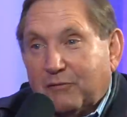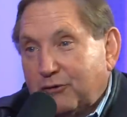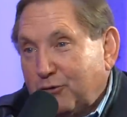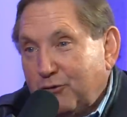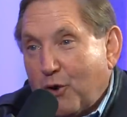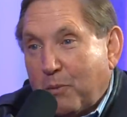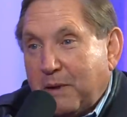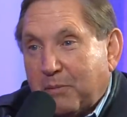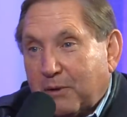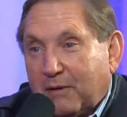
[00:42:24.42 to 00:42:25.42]
of us who know
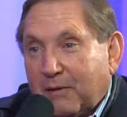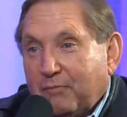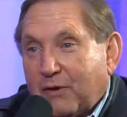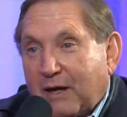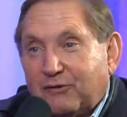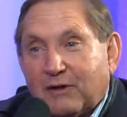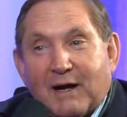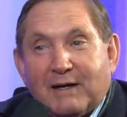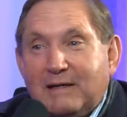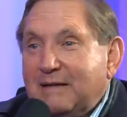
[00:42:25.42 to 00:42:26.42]
people, I said,
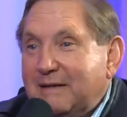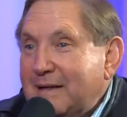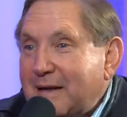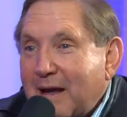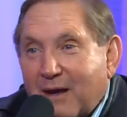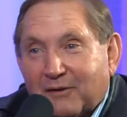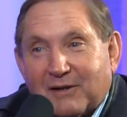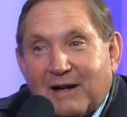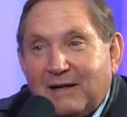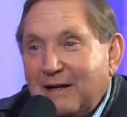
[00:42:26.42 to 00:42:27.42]
I need decals,
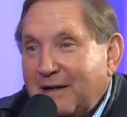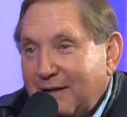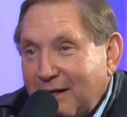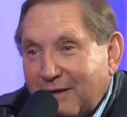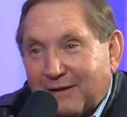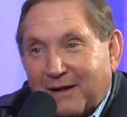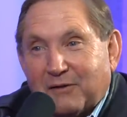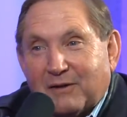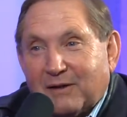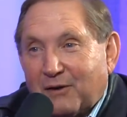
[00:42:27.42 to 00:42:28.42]
I need inlet,
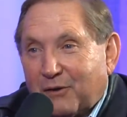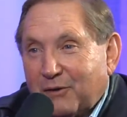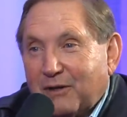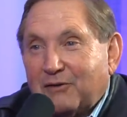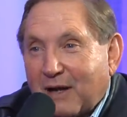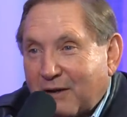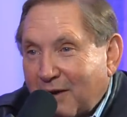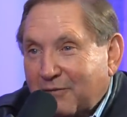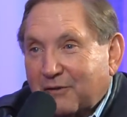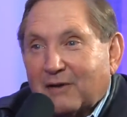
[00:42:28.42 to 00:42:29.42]
you know, intake
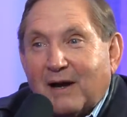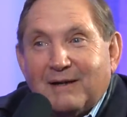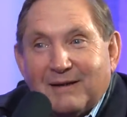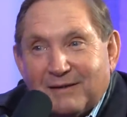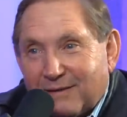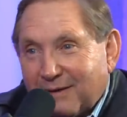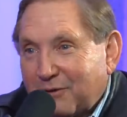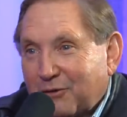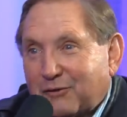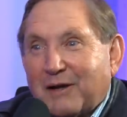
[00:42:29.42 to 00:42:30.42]
covers, I need, you
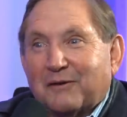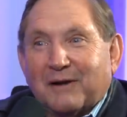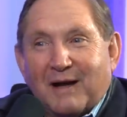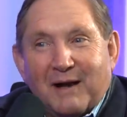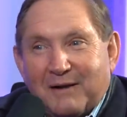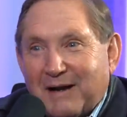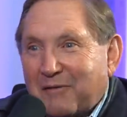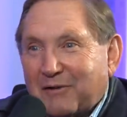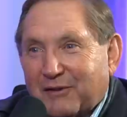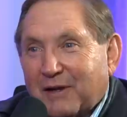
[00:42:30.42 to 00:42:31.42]
know, tail, I need
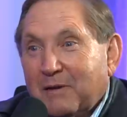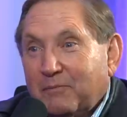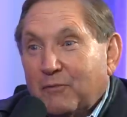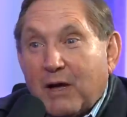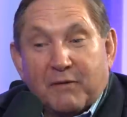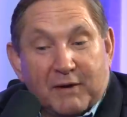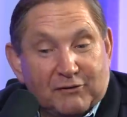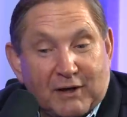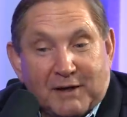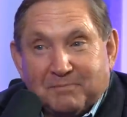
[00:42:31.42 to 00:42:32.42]
everything. And they
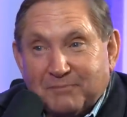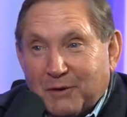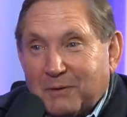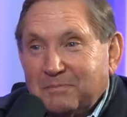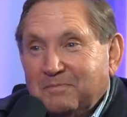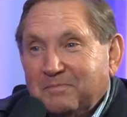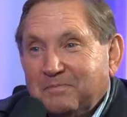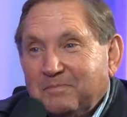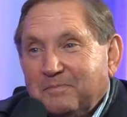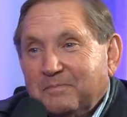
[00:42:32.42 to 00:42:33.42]
sent it. That's good.
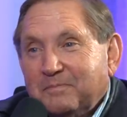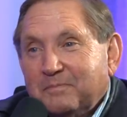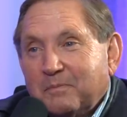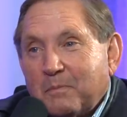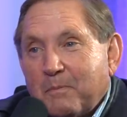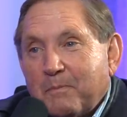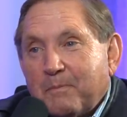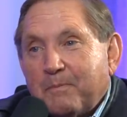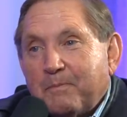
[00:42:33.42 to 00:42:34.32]
Now, was that